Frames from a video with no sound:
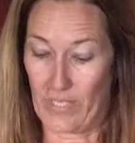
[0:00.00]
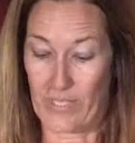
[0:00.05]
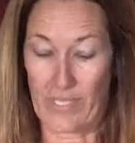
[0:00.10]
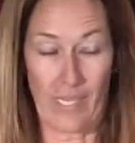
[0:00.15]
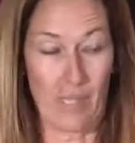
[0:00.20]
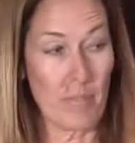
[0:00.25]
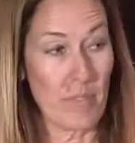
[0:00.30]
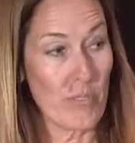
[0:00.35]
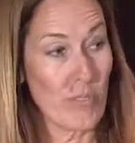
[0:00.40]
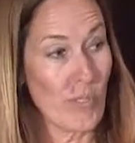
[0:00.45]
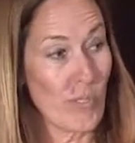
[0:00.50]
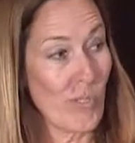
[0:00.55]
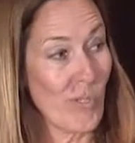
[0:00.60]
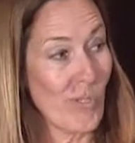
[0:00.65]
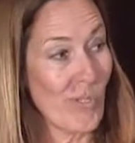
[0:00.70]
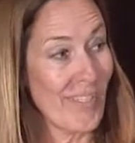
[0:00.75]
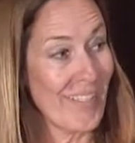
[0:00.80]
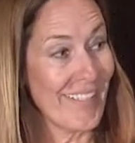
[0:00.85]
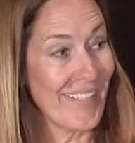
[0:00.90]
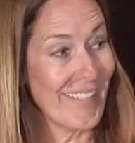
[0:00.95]

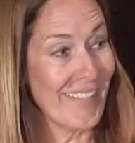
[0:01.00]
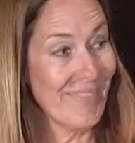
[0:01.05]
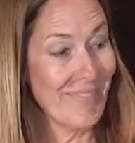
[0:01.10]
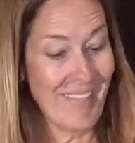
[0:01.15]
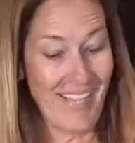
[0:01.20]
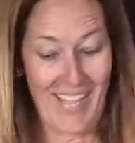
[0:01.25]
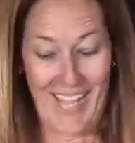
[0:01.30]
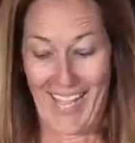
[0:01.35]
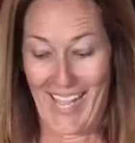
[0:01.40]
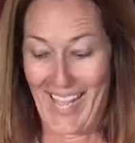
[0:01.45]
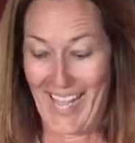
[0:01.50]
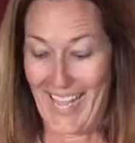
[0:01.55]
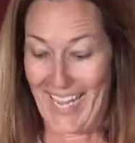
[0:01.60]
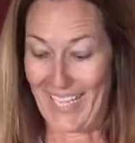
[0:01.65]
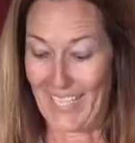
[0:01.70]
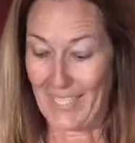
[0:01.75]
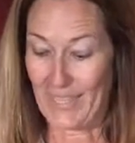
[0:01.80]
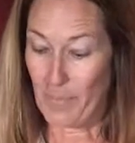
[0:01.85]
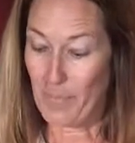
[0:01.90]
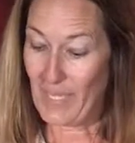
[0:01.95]
cybersecurity,
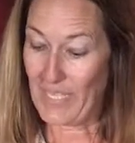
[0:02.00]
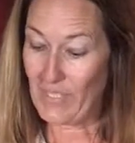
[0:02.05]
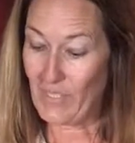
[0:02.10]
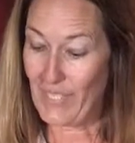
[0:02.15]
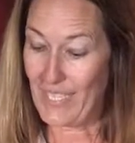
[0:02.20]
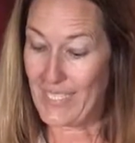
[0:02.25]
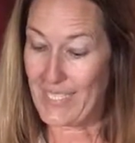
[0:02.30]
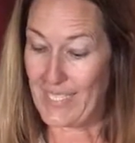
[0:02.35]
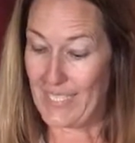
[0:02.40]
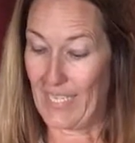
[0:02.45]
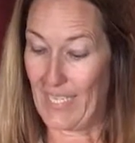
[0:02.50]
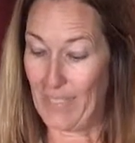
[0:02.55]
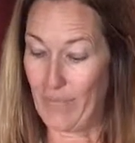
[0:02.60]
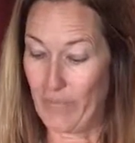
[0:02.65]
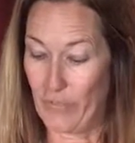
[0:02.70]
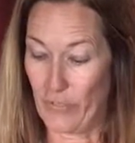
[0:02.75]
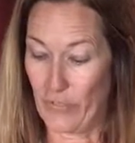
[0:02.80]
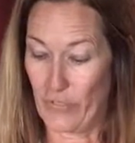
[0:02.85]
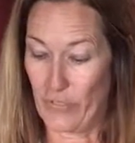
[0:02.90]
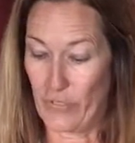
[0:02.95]
and the main lesson
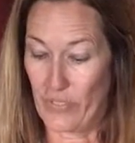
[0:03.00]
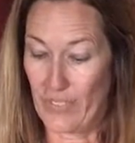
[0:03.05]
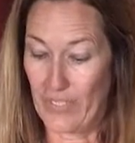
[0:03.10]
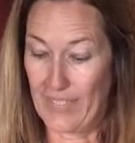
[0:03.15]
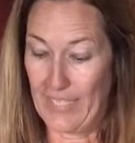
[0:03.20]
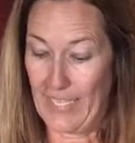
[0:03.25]
I've learned